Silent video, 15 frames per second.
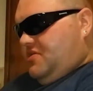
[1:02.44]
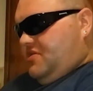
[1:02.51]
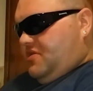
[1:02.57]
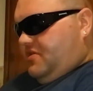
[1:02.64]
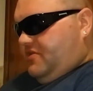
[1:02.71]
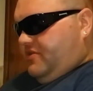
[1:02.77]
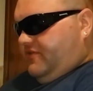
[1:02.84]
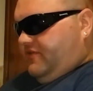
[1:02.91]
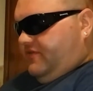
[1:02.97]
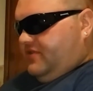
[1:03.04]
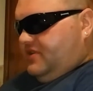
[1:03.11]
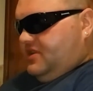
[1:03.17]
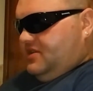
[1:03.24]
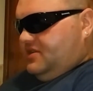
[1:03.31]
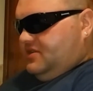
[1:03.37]
Horror
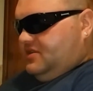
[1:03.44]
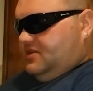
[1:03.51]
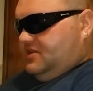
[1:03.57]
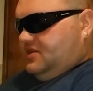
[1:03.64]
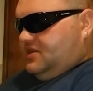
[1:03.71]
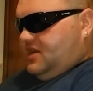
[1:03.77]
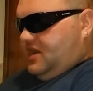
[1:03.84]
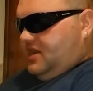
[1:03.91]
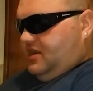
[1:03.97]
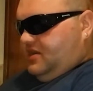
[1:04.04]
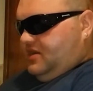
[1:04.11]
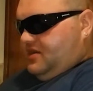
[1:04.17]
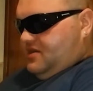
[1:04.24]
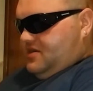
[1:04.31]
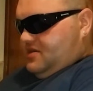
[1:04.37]
Fiend
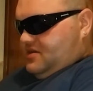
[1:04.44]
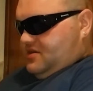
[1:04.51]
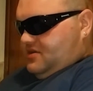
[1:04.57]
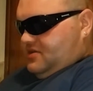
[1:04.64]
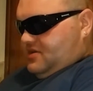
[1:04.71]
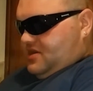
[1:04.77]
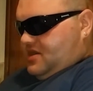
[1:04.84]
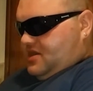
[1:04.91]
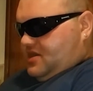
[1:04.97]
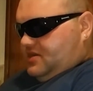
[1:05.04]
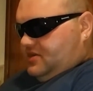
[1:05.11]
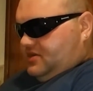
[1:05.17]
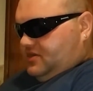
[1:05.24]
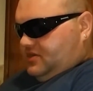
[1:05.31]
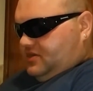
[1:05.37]
tag.
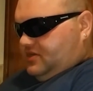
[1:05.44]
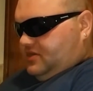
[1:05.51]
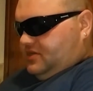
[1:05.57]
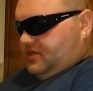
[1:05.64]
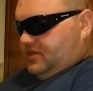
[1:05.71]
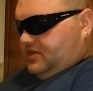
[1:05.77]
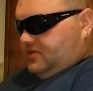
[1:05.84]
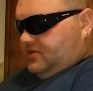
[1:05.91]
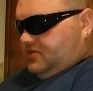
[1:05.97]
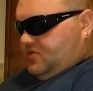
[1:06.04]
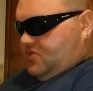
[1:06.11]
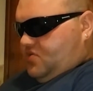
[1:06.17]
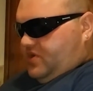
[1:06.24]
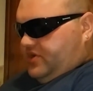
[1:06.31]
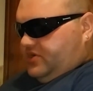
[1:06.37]
There's
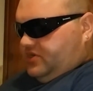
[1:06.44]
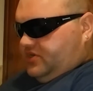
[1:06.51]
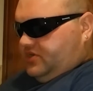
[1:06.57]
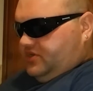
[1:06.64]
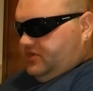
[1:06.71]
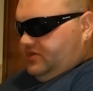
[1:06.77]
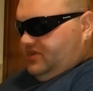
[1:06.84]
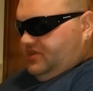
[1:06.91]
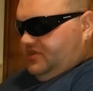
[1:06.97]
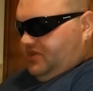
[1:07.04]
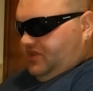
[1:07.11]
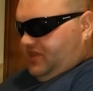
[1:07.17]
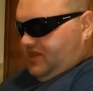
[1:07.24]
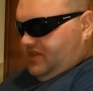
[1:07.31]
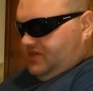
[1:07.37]
6 questions
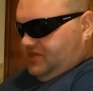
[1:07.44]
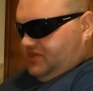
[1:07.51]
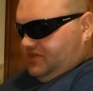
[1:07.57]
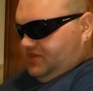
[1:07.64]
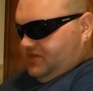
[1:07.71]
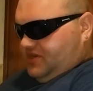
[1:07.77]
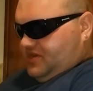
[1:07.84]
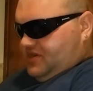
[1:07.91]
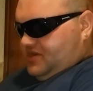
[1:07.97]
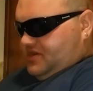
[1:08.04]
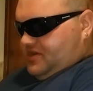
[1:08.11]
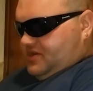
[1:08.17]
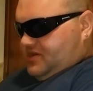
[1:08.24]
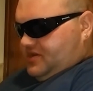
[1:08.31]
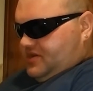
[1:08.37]
to this.
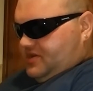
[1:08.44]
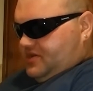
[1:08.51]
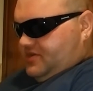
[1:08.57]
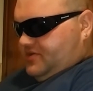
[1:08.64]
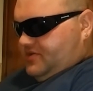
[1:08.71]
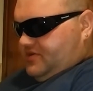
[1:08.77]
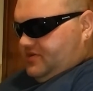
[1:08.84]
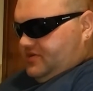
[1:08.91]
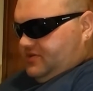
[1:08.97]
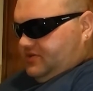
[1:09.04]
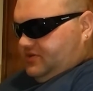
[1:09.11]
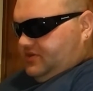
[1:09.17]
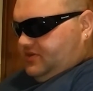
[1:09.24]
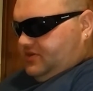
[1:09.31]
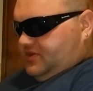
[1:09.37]

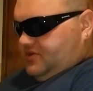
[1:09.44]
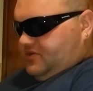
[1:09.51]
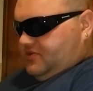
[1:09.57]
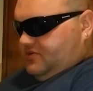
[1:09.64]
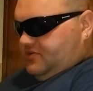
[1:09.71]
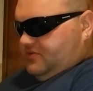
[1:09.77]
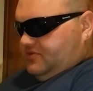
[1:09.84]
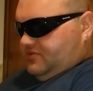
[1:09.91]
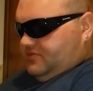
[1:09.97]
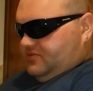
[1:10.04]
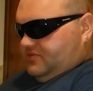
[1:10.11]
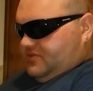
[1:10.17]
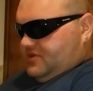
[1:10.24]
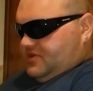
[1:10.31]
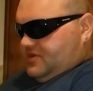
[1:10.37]
Let's do